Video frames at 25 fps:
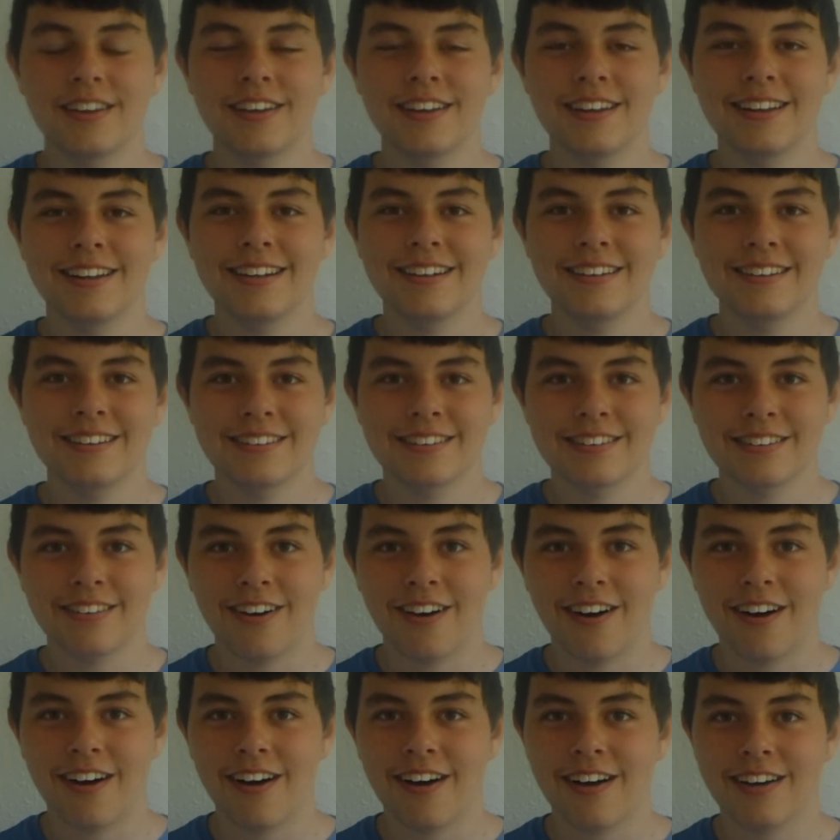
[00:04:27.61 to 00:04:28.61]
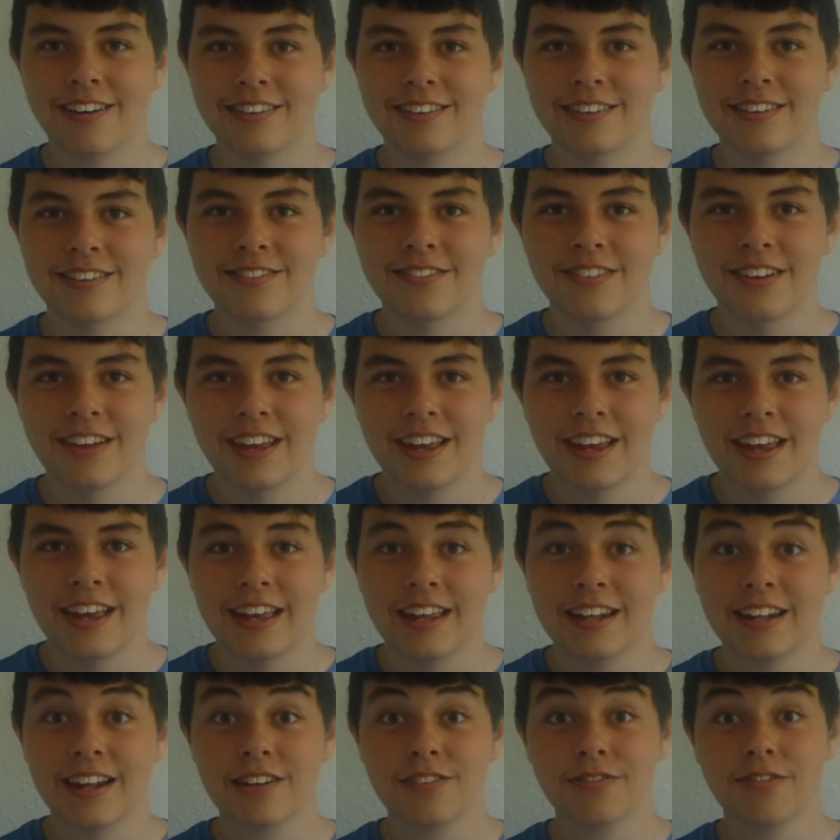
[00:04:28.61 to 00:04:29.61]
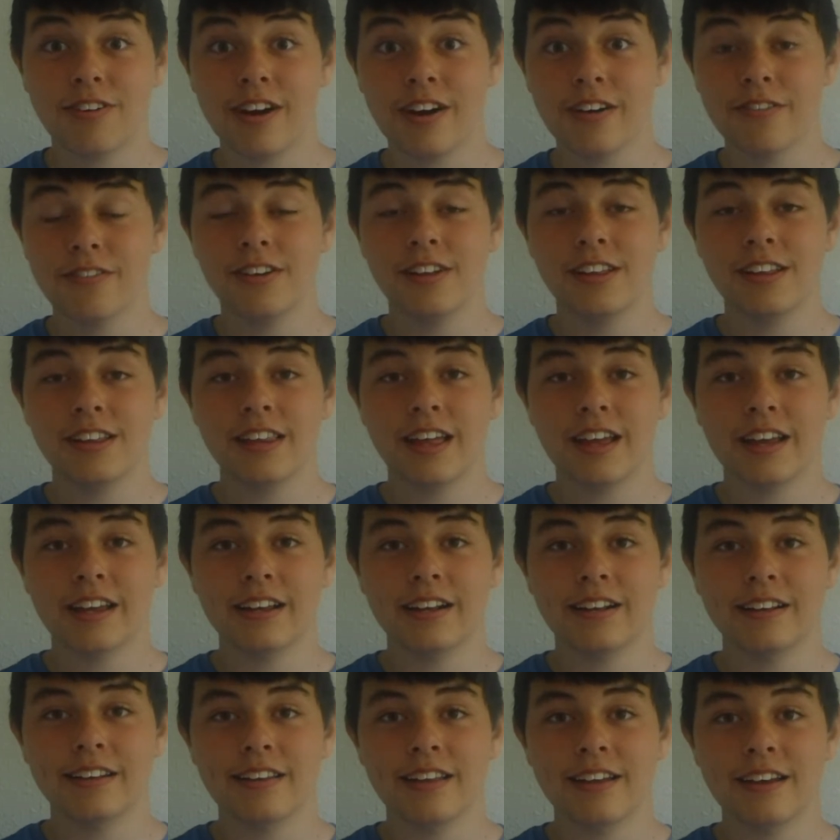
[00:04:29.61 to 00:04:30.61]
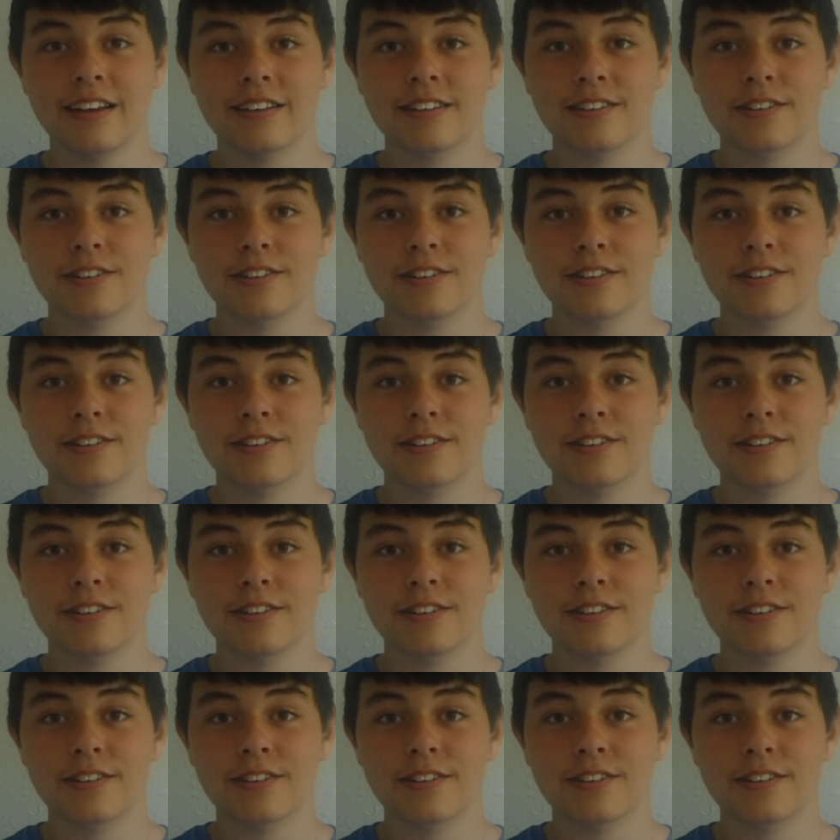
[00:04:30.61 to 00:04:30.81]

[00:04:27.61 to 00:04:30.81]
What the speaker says: It is just awesome, and that's why I really like it a lot.